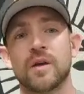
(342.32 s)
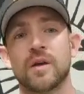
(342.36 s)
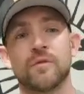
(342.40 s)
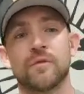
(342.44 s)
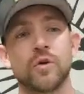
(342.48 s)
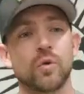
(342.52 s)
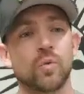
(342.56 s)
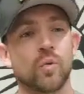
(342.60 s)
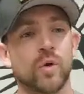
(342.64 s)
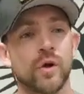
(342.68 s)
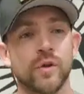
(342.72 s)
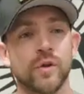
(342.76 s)

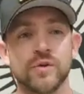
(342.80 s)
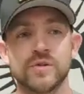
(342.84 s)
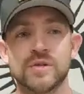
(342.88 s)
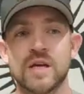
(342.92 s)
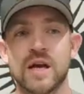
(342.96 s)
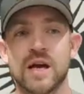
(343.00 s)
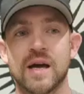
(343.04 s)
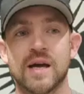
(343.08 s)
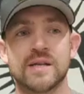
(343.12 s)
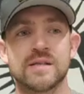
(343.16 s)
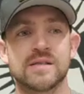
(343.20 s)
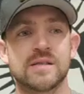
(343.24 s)
If you're one of
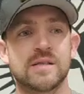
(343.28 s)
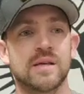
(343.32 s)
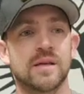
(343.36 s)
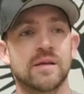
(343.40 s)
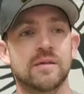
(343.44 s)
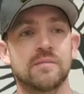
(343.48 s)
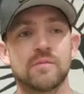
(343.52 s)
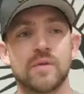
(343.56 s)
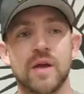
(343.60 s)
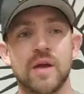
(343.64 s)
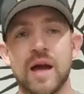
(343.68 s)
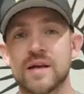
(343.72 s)
those guys
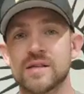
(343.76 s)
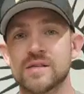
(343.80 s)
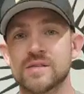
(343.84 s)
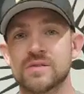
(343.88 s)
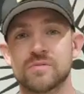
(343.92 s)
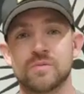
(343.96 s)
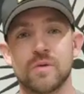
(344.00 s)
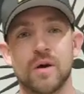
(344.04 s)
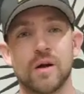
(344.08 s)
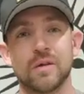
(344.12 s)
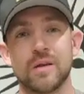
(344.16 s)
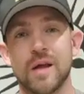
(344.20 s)
that
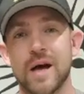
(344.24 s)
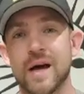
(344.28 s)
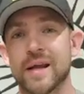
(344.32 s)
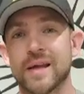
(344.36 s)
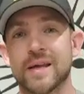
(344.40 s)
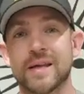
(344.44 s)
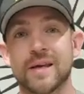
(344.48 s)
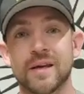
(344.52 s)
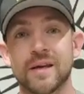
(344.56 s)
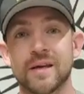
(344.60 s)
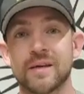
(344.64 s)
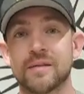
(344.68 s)
has a
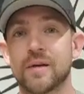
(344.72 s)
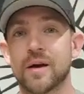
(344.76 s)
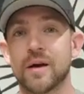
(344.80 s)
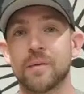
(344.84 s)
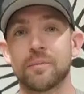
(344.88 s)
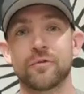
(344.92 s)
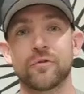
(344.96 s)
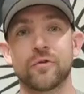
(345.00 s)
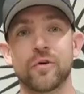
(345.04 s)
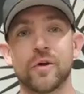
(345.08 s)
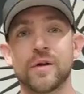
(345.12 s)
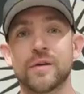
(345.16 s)
lot of kit
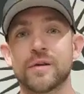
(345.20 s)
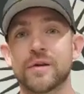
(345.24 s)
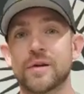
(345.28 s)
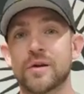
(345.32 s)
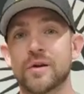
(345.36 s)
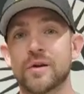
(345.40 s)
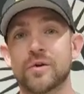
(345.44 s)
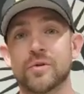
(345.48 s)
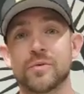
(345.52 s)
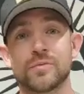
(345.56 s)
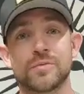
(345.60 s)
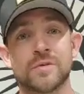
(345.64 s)
up front,
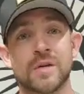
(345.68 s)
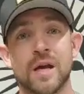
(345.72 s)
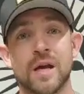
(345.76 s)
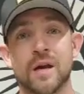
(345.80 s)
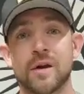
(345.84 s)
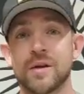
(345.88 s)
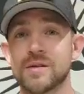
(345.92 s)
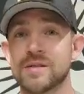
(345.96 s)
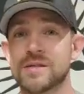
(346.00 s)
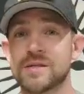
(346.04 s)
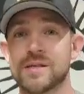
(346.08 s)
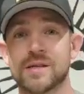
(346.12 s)

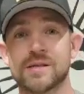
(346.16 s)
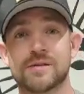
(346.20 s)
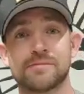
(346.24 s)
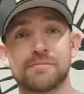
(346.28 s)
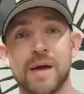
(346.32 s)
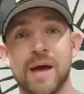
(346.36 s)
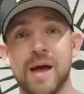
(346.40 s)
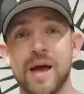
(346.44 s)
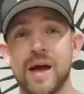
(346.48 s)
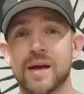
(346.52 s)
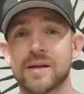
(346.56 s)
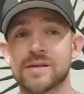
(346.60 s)
carrying
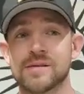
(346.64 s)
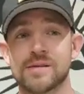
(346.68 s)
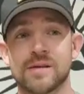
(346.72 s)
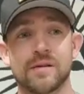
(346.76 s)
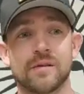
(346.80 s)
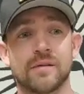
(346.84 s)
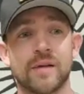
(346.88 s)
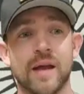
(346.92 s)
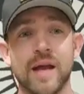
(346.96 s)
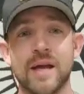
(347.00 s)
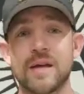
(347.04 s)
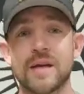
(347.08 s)
6 mags
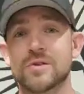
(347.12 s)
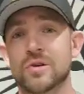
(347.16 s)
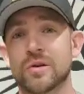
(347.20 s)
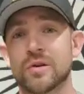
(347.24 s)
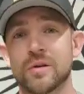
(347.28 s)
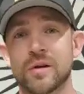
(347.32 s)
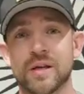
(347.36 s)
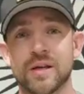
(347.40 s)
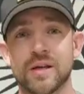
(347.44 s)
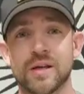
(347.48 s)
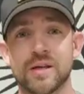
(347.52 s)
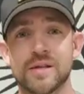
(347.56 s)
and 8
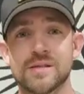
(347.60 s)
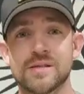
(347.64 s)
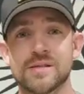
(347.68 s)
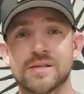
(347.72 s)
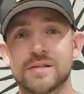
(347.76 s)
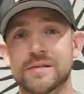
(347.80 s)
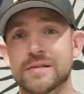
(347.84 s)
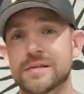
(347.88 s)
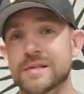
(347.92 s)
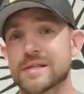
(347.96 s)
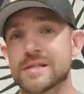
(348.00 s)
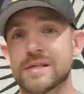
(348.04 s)

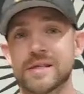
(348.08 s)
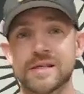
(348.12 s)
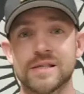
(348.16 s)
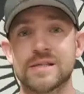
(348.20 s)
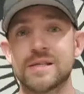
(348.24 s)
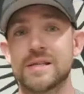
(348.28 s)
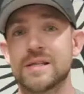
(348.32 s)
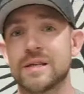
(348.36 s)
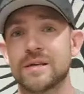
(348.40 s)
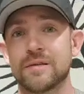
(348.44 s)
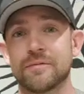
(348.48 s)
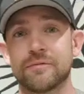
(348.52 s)
tourniquets and
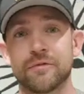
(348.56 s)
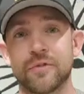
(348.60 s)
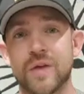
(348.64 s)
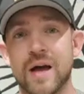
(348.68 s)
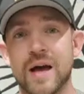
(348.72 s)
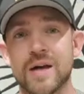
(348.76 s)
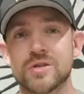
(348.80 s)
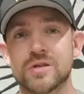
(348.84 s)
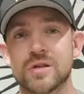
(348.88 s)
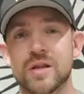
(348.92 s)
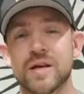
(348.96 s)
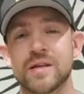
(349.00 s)
16
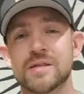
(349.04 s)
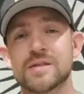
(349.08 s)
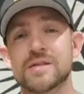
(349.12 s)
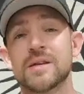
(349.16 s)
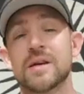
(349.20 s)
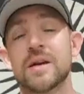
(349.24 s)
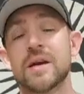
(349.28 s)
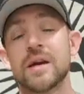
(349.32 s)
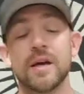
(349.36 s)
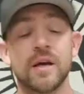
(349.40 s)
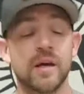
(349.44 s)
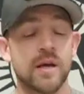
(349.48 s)

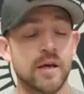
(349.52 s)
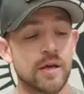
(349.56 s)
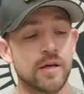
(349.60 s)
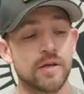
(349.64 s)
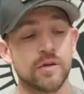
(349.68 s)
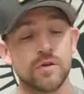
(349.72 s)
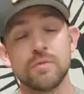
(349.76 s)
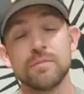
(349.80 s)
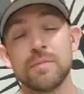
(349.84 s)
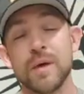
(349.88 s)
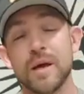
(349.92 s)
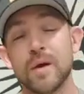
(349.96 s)
flashlights,
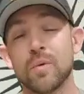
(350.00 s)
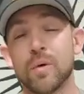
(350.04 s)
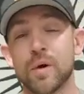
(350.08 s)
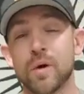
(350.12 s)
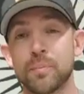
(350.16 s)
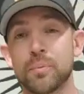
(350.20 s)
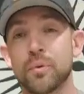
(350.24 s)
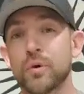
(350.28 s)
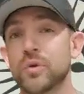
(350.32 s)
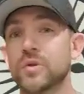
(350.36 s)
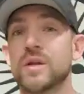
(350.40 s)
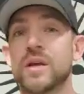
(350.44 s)
you may
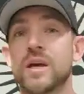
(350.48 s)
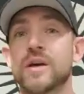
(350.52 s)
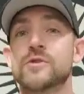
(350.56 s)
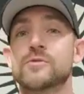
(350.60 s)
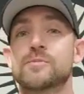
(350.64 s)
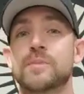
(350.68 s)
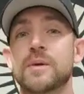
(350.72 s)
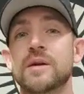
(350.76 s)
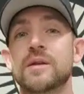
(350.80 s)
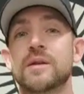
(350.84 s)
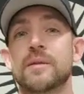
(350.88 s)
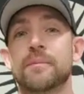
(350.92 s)
want to put the
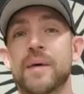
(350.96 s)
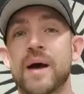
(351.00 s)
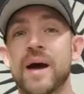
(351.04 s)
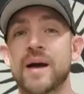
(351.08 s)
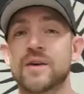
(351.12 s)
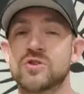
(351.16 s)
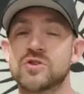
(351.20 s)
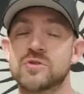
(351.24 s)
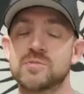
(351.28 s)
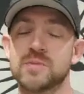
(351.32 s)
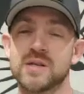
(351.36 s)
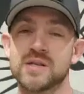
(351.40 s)
XP in the
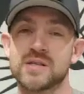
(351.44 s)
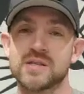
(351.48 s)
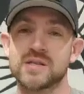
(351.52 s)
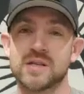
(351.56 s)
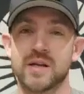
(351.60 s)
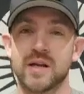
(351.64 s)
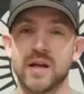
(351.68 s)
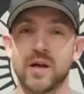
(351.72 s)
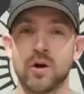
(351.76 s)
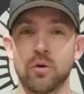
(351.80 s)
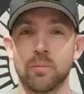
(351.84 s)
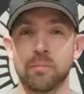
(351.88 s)
back just because
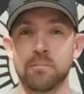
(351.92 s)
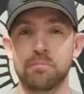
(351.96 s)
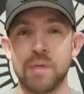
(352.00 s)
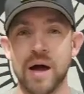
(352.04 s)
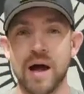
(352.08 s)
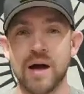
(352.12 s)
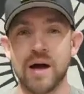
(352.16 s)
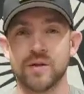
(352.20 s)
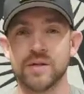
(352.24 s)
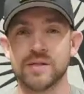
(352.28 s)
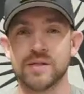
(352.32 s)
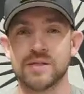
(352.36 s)
it's going to help
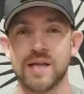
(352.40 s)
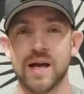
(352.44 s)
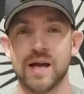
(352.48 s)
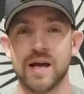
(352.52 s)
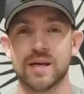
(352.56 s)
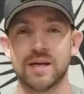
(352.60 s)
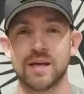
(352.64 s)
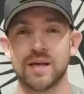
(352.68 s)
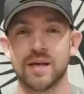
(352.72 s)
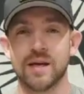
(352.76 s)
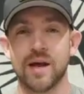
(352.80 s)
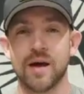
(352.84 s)
balance
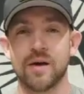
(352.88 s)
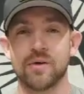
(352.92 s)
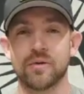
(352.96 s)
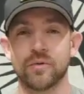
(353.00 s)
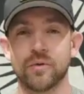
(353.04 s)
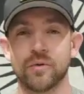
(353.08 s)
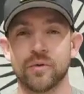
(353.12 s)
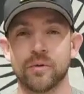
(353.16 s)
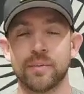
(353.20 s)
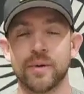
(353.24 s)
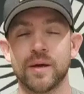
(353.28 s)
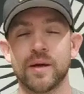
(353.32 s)
that kit out
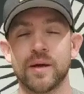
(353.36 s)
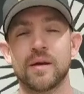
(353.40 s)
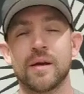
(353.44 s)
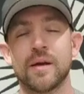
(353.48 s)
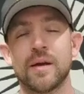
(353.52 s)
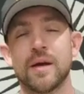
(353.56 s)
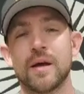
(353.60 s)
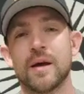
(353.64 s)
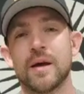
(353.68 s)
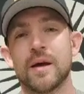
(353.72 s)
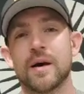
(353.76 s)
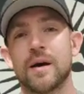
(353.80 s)
a little
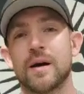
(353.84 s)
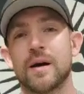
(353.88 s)
bit.